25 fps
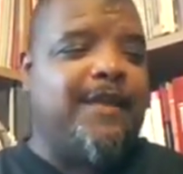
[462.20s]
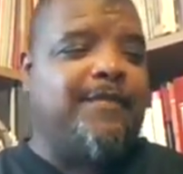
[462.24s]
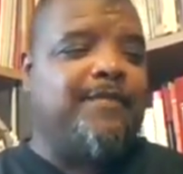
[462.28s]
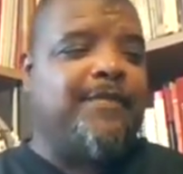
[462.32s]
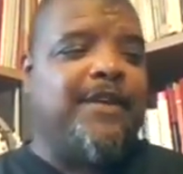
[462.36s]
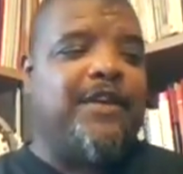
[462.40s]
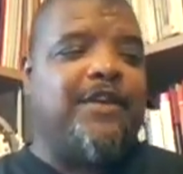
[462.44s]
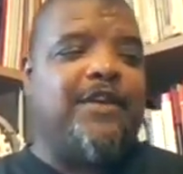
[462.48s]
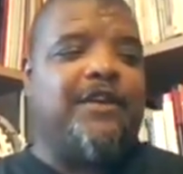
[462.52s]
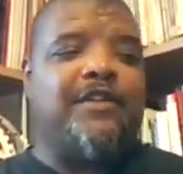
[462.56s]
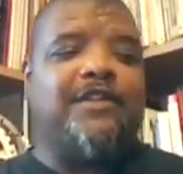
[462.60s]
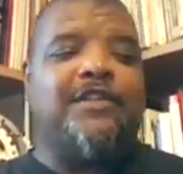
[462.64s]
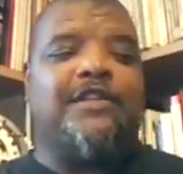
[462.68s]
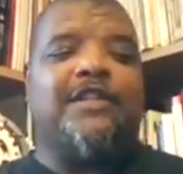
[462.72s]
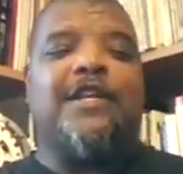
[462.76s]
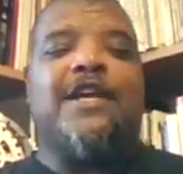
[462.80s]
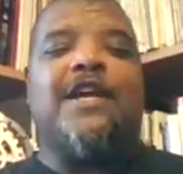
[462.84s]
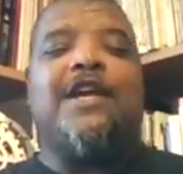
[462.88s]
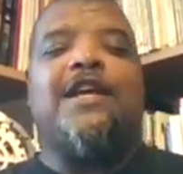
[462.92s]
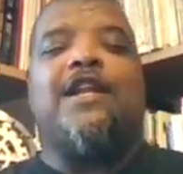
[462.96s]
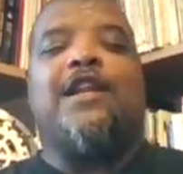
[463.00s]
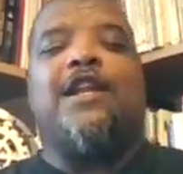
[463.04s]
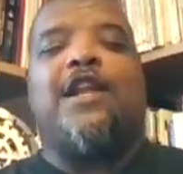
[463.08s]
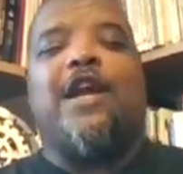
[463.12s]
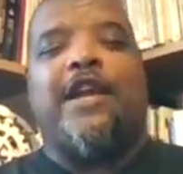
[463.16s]
because
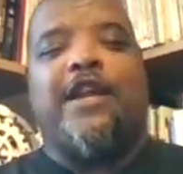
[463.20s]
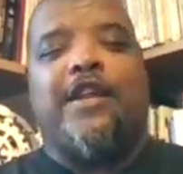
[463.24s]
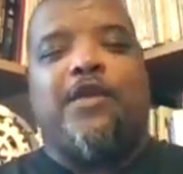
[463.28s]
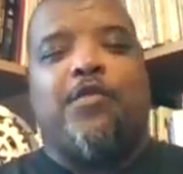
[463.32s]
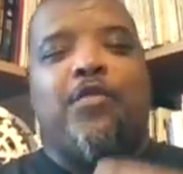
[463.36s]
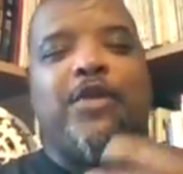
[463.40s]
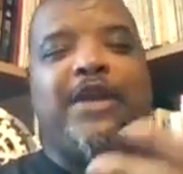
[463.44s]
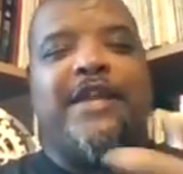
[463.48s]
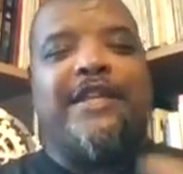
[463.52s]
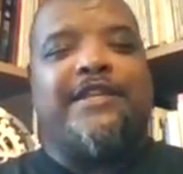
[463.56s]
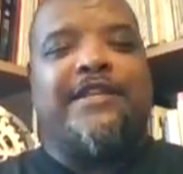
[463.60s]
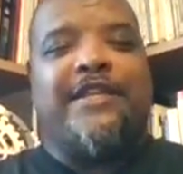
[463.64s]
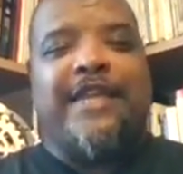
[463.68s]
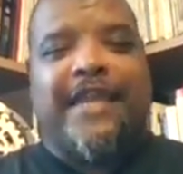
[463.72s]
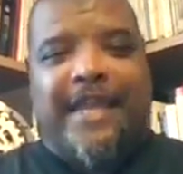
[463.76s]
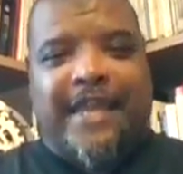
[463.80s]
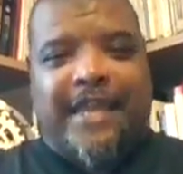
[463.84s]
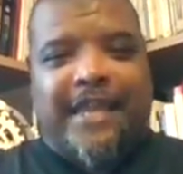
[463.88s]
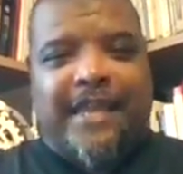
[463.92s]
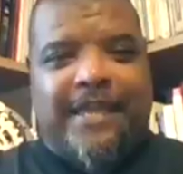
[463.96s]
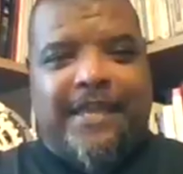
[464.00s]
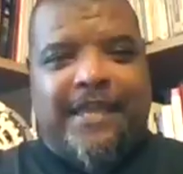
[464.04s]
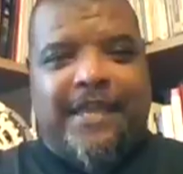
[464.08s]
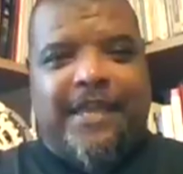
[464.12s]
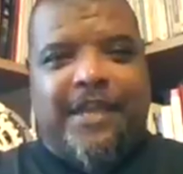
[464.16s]
like we
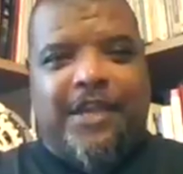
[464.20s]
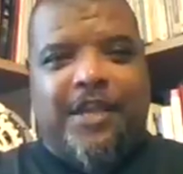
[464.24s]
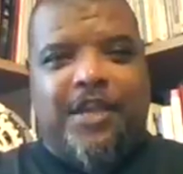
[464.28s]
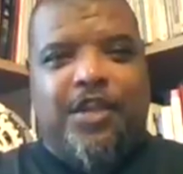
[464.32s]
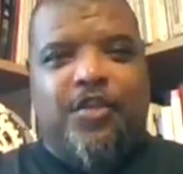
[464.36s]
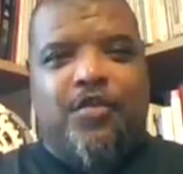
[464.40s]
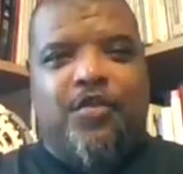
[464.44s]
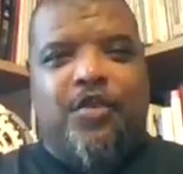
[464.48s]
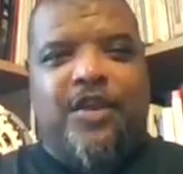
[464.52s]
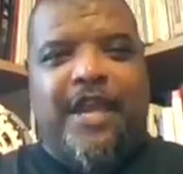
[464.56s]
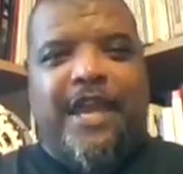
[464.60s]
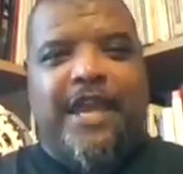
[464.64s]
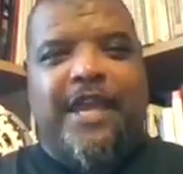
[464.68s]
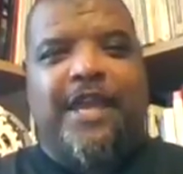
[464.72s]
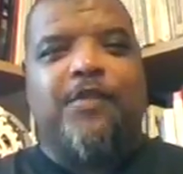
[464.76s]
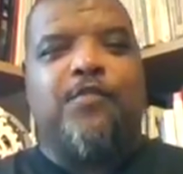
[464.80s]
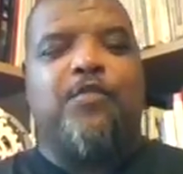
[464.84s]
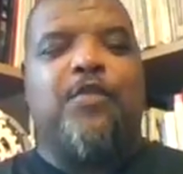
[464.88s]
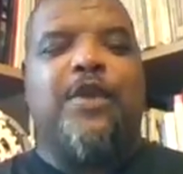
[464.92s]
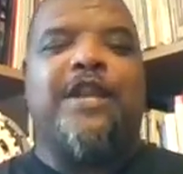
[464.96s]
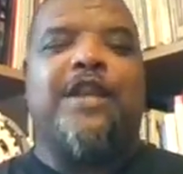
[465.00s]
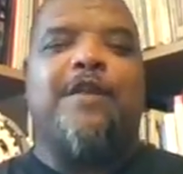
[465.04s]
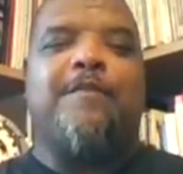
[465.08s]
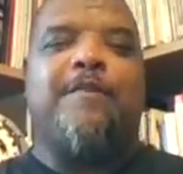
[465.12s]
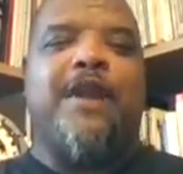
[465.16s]
say in the UK,
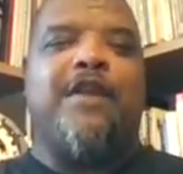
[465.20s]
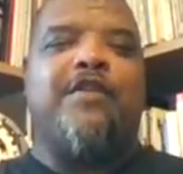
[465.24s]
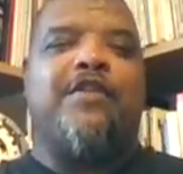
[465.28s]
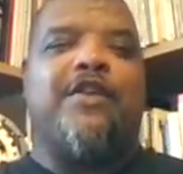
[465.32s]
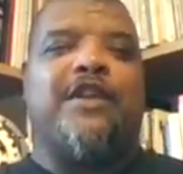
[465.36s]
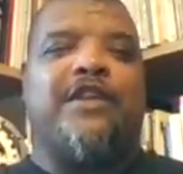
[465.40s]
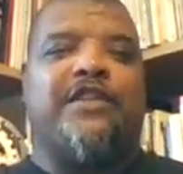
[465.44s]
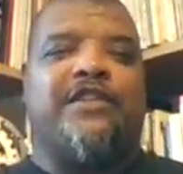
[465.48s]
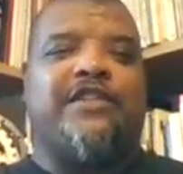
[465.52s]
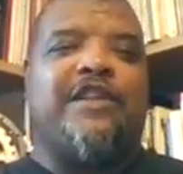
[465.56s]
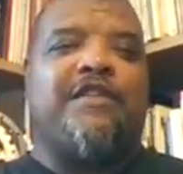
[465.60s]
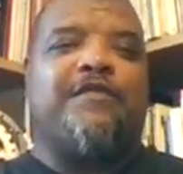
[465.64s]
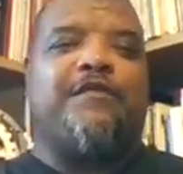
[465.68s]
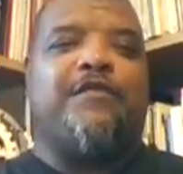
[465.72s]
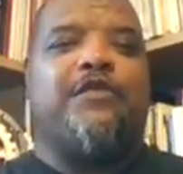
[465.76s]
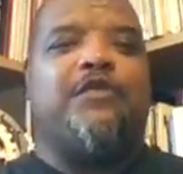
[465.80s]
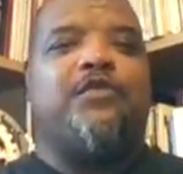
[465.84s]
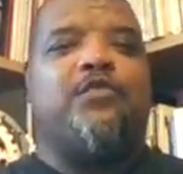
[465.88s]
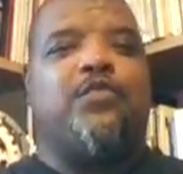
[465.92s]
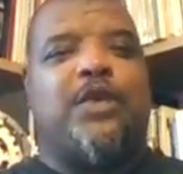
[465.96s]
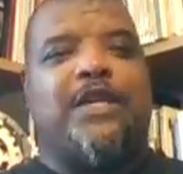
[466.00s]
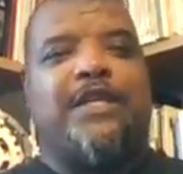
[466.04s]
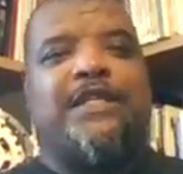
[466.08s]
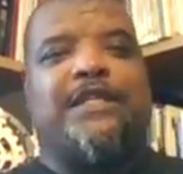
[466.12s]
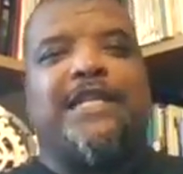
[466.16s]
when America
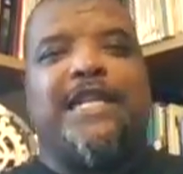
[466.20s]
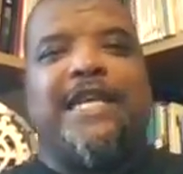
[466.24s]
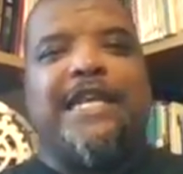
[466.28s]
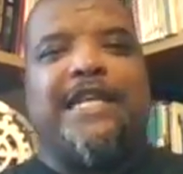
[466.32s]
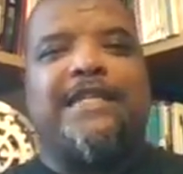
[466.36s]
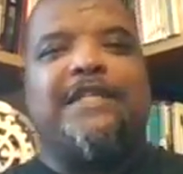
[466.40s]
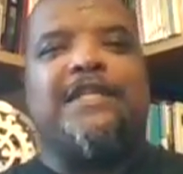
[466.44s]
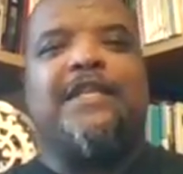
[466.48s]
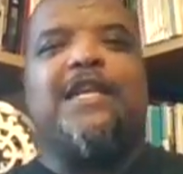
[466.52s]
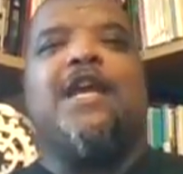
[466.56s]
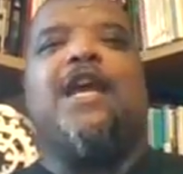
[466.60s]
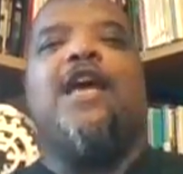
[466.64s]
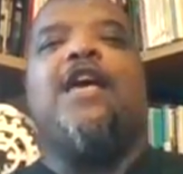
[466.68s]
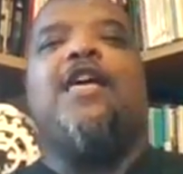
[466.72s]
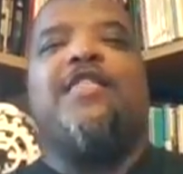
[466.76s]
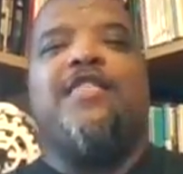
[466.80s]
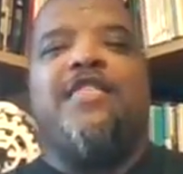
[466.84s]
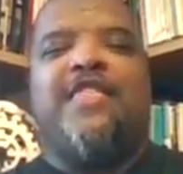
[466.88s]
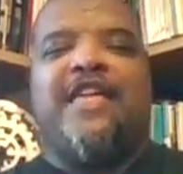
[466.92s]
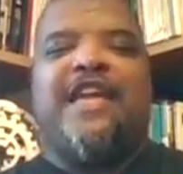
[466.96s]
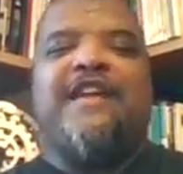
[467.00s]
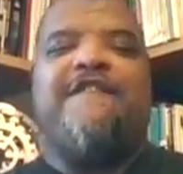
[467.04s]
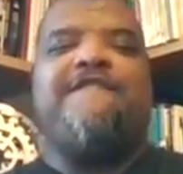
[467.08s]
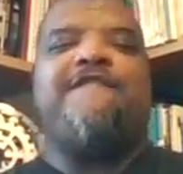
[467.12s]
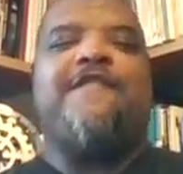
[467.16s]
sniffles, we sneeze.
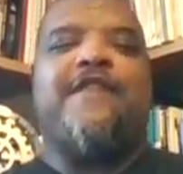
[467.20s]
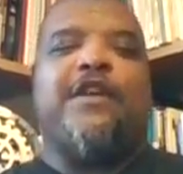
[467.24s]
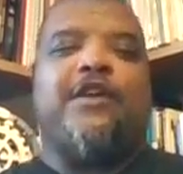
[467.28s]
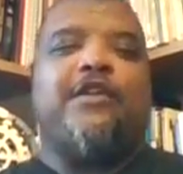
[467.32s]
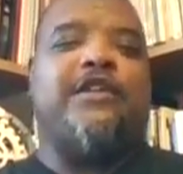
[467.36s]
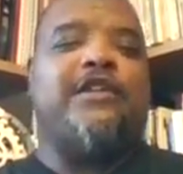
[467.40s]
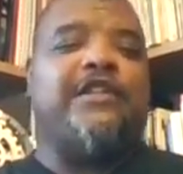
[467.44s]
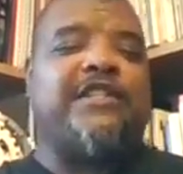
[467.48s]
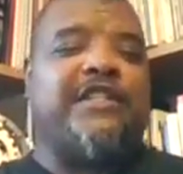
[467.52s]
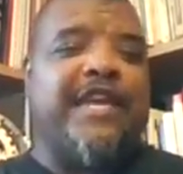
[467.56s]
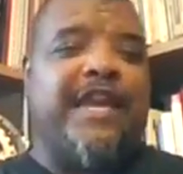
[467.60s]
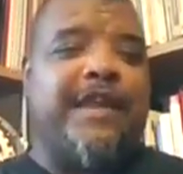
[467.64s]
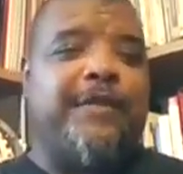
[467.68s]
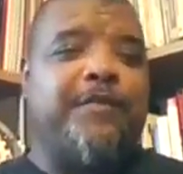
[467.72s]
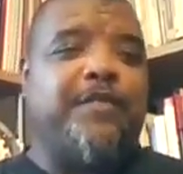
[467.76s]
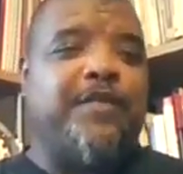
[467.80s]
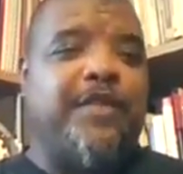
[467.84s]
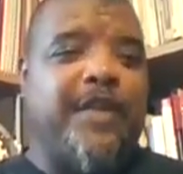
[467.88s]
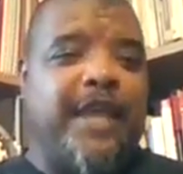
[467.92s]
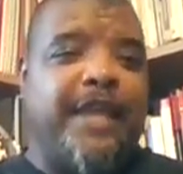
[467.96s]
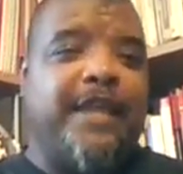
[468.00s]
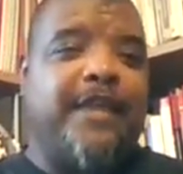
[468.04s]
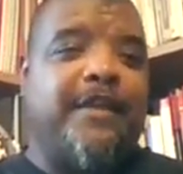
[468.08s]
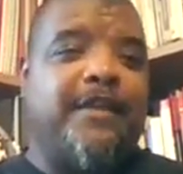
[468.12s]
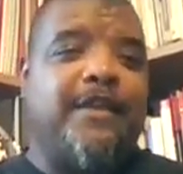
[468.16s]
They feel the same
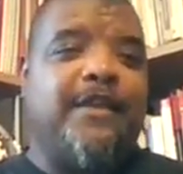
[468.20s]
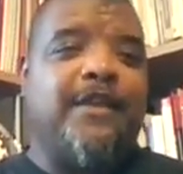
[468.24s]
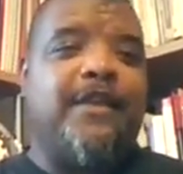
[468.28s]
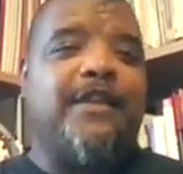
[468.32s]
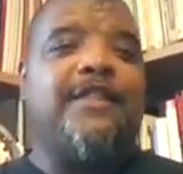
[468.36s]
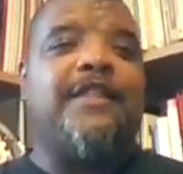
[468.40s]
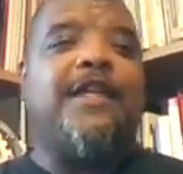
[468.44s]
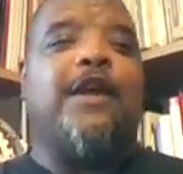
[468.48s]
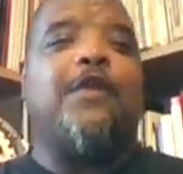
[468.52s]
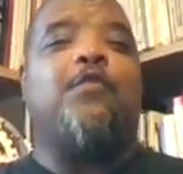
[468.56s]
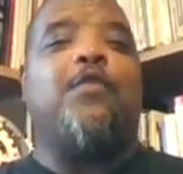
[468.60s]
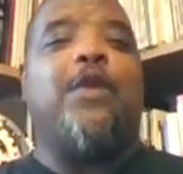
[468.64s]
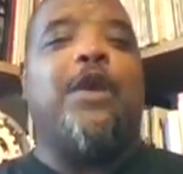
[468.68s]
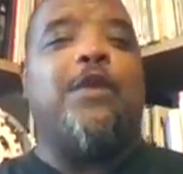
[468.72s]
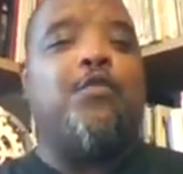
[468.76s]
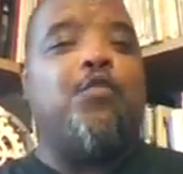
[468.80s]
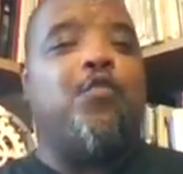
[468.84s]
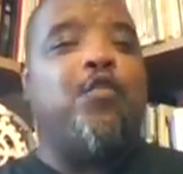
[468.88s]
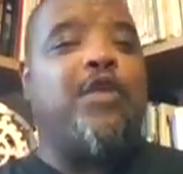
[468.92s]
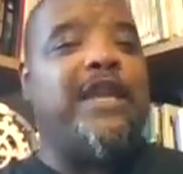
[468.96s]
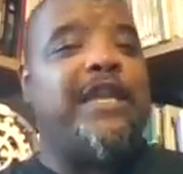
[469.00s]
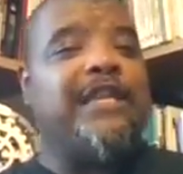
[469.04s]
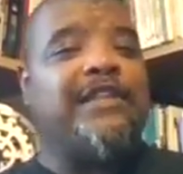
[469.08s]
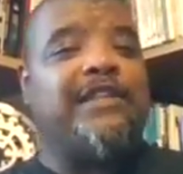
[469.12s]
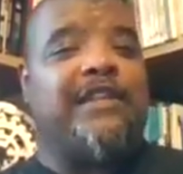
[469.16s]
thing, that when
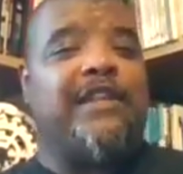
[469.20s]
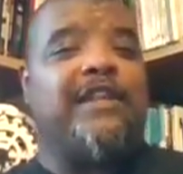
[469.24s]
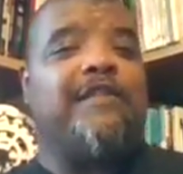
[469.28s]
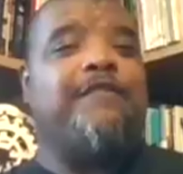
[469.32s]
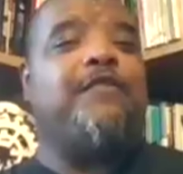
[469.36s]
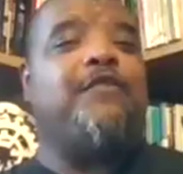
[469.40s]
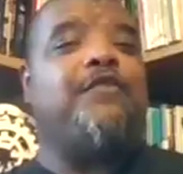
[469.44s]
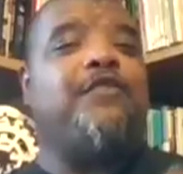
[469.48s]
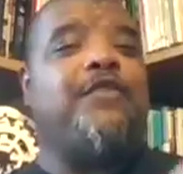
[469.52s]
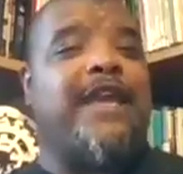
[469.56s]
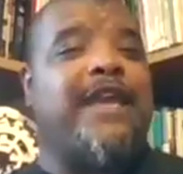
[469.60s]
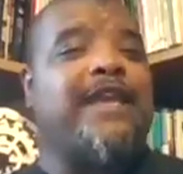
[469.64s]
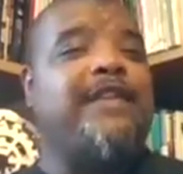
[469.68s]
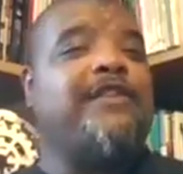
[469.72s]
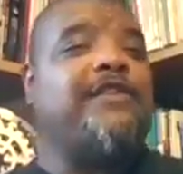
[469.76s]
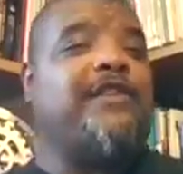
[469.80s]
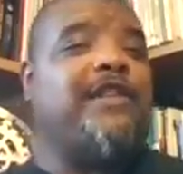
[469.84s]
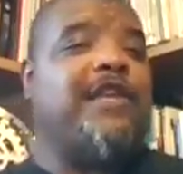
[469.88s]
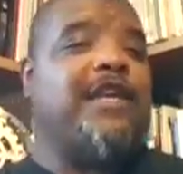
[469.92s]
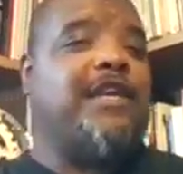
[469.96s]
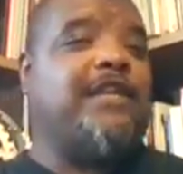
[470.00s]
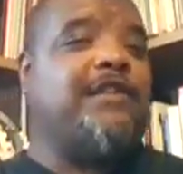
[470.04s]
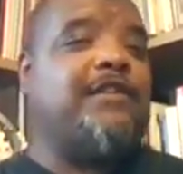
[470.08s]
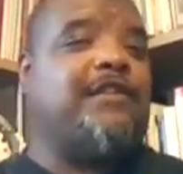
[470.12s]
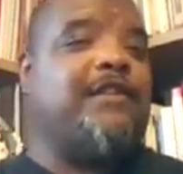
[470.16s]
we sniffle, they
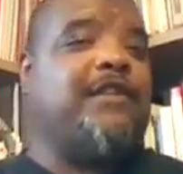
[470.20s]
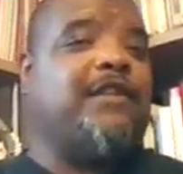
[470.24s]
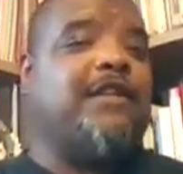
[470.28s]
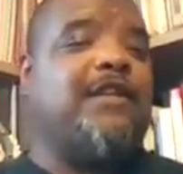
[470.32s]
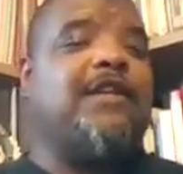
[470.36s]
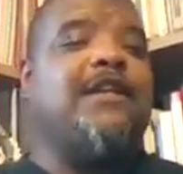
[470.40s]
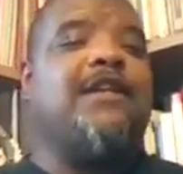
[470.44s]
sneeze.